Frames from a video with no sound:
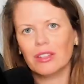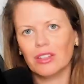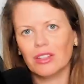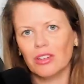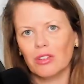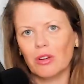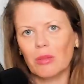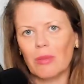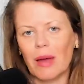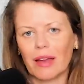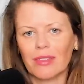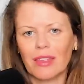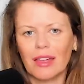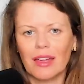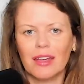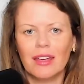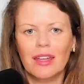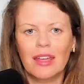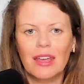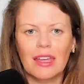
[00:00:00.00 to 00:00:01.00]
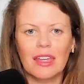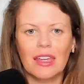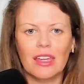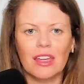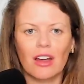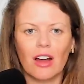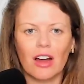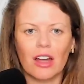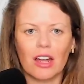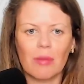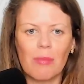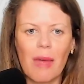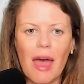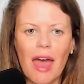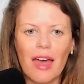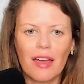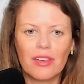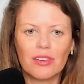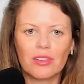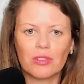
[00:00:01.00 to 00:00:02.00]
to do it back then. He got a
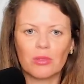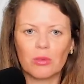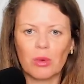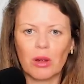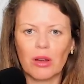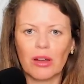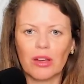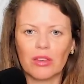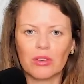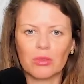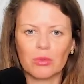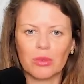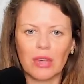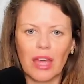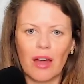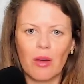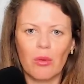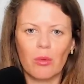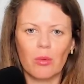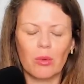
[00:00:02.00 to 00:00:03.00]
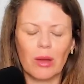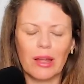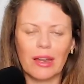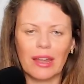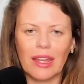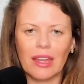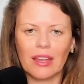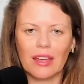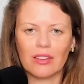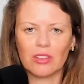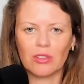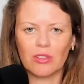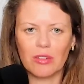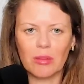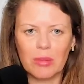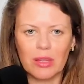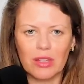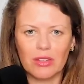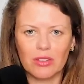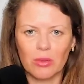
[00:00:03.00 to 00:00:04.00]
pass, whereas now when a Conservative
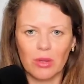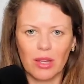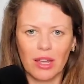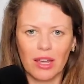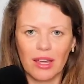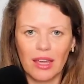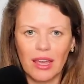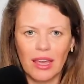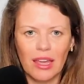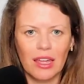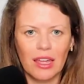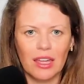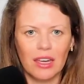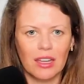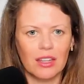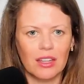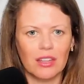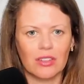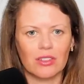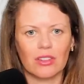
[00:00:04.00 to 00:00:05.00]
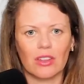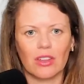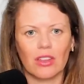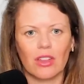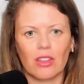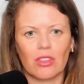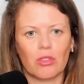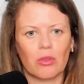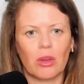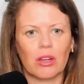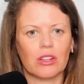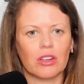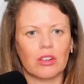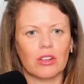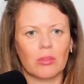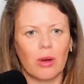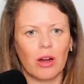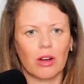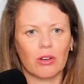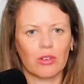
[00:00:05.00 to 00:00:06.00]
MP is doing it, it is a threat to
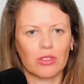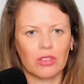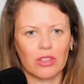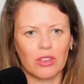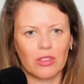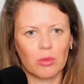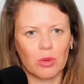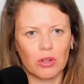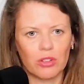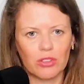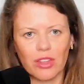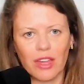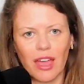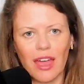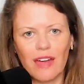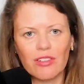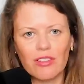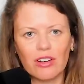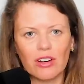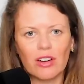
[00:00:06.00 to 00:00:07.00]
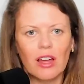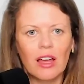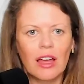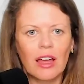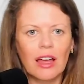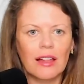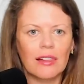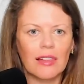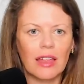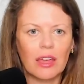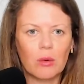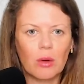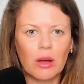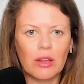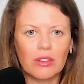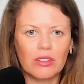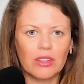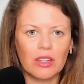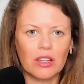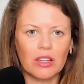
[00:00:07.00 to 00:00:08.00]
democracy and the worst thing ever.
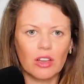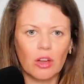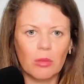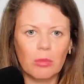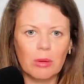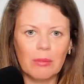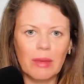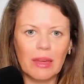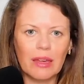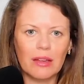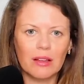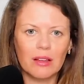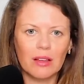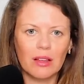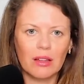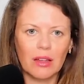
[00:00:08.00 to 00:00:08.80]
Likewise, the Globe and Mail